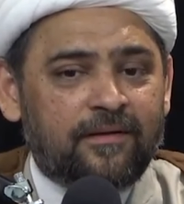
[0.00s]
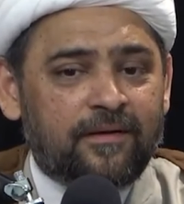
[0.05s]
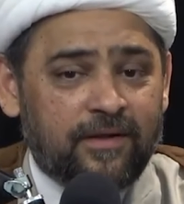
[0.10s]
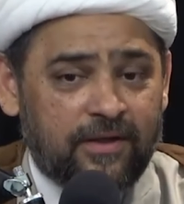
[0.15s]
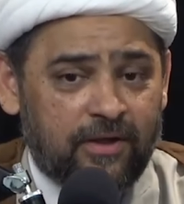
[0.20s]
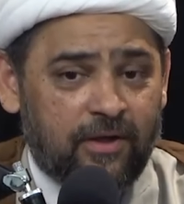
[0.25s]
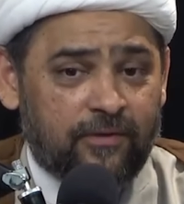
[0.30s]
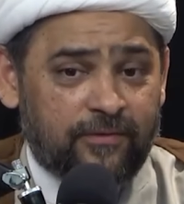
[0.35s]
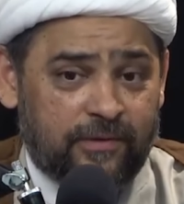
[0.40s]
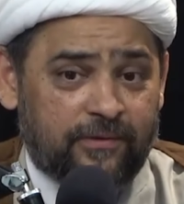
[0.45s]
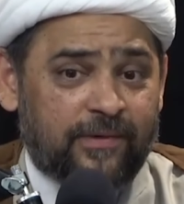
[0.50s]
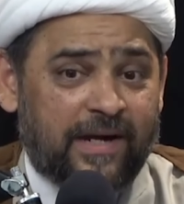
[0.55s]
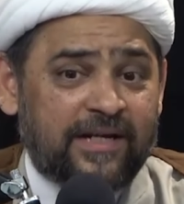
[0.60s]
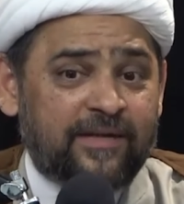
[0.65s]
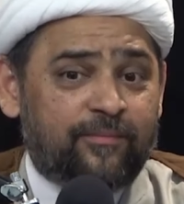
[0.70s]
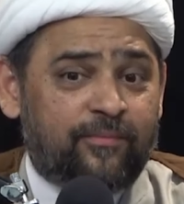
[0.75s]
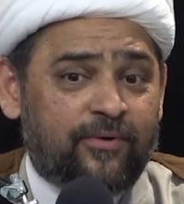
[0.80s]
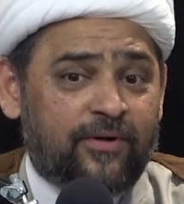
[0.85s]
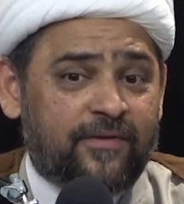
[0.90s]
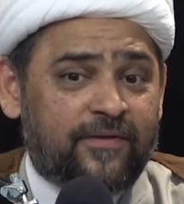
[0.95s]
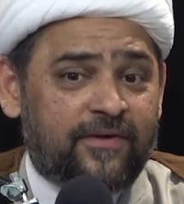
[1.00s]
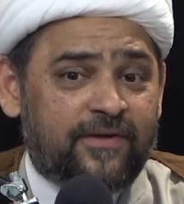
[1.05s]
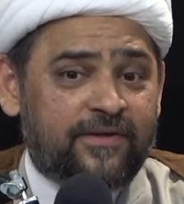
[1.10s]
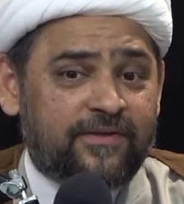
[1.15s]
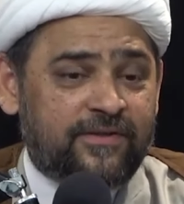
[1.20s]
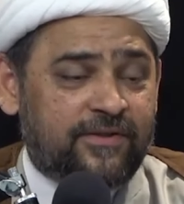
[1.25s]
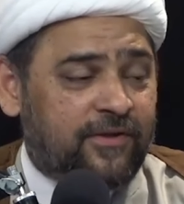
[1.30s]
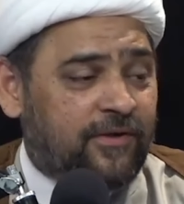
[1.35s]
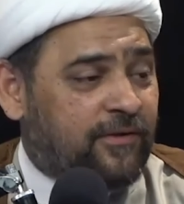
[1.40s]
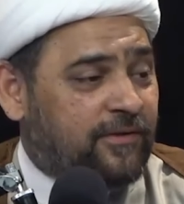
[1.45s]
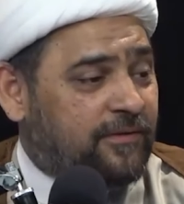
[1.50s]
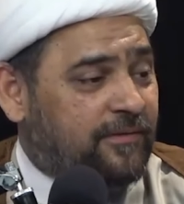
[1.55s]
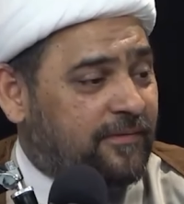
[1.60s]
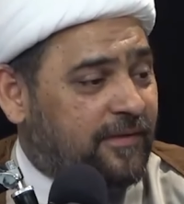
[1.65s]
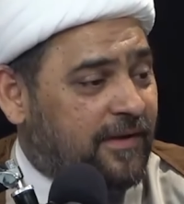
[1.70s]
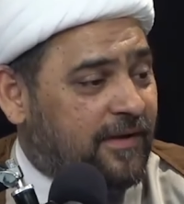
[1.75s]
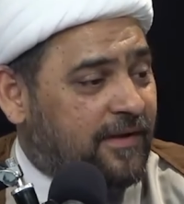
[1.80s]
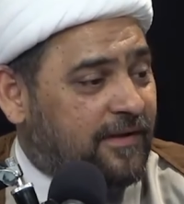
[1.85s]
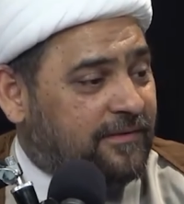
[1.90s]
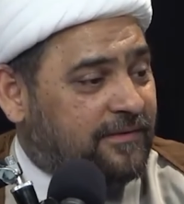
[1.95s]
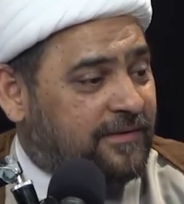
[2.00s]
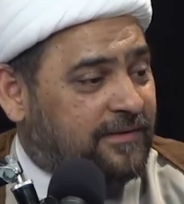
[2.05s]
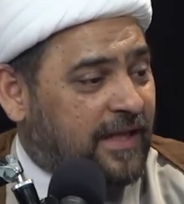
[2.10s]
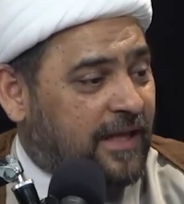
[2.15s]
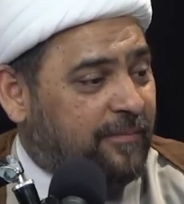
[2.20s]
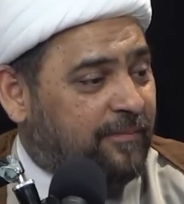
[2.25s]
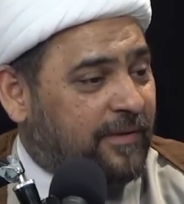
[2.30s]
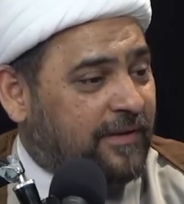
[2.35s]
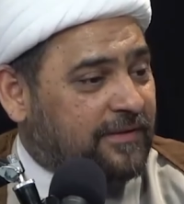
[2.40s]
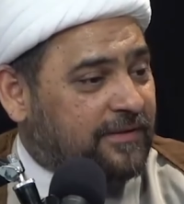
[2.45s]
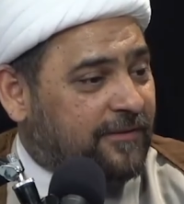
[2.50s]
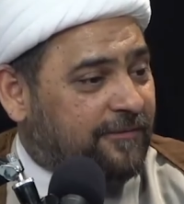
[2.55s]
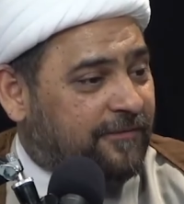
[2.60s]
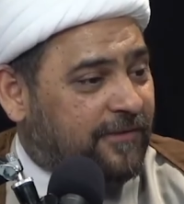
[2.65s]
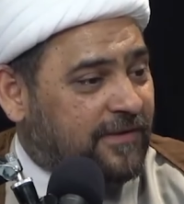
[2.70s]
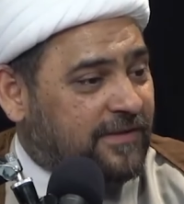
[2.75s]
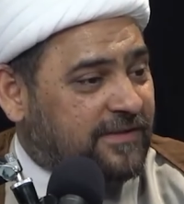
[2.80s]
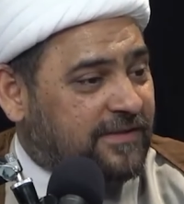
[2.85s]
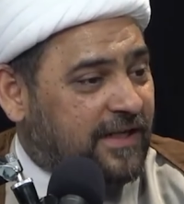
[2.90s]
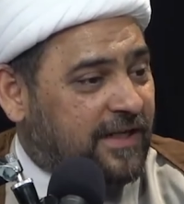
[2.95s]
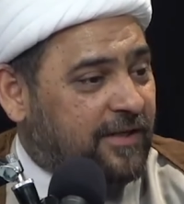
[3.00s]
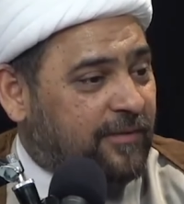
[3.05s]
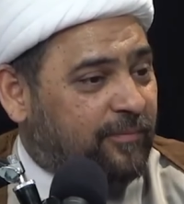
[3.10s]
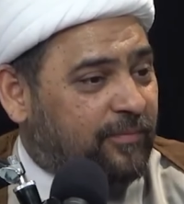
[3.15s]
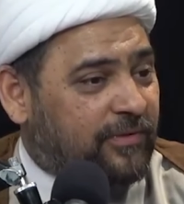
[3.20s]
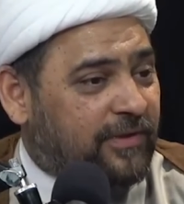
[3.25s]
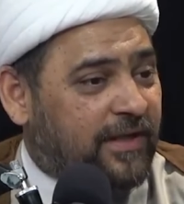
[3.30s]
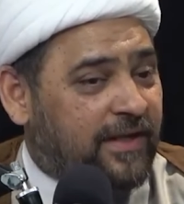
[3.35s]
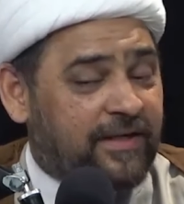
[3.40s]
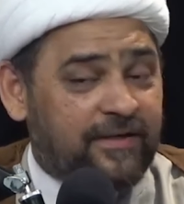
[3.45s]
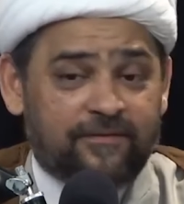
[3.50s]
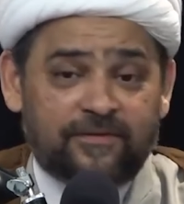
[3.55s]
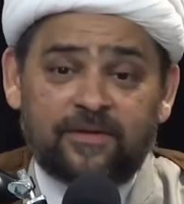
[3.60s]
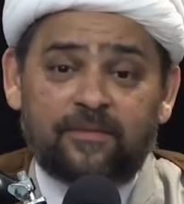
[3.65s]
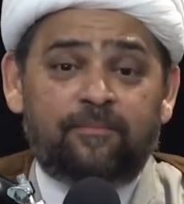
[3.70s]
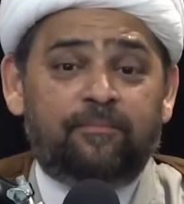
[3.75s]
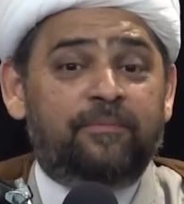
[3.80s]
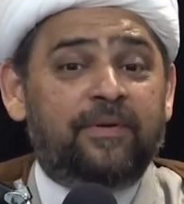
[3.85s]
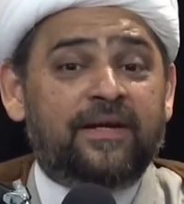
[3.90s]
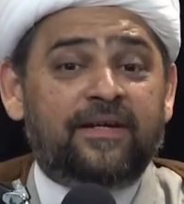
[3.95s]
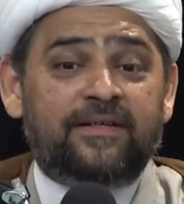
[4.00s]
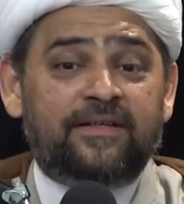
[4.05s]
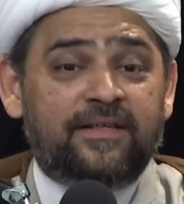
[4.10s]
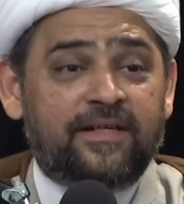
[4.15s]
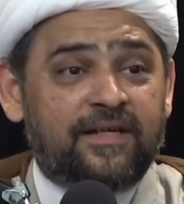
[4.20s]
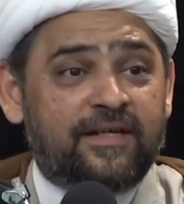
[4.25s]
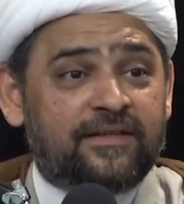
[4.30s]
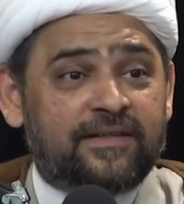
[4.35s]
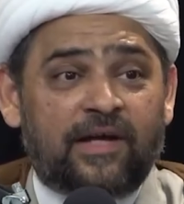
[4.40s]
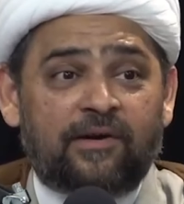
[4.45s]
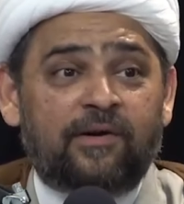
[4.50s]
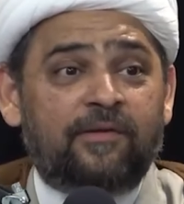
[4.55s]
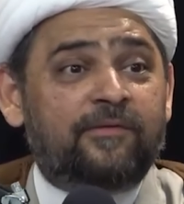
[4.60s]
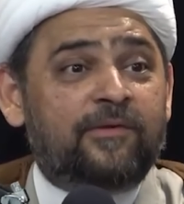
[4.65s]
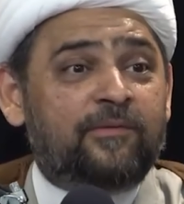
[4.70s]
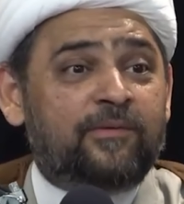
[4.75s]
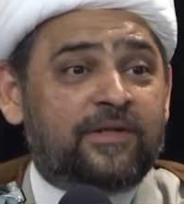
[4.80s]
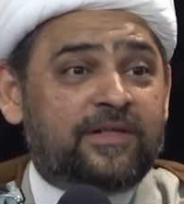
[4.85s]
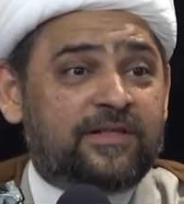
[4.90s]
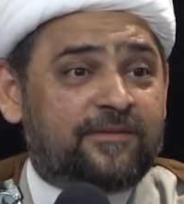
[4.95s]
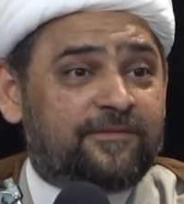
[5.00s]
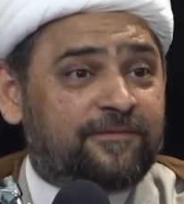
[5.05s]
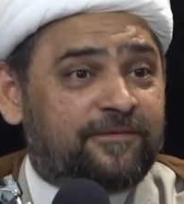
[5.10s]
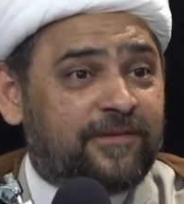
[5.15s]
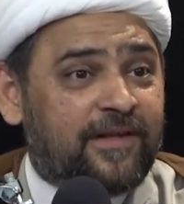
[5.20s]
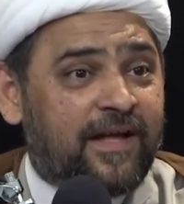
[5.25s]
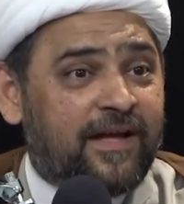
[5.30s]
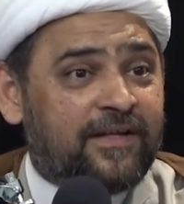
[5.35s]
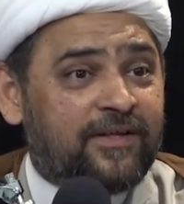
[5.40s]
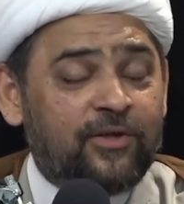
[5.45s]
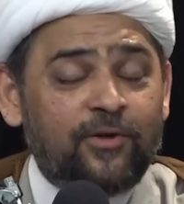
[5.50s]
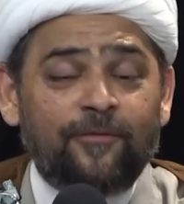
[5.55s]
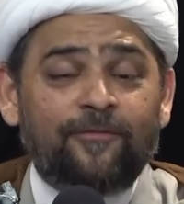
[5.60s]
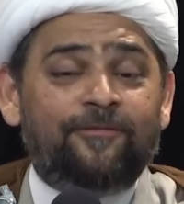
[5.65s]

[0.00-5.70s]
The Wright brothers, they built the first airplane. It was a big deal. Now everyone is flying.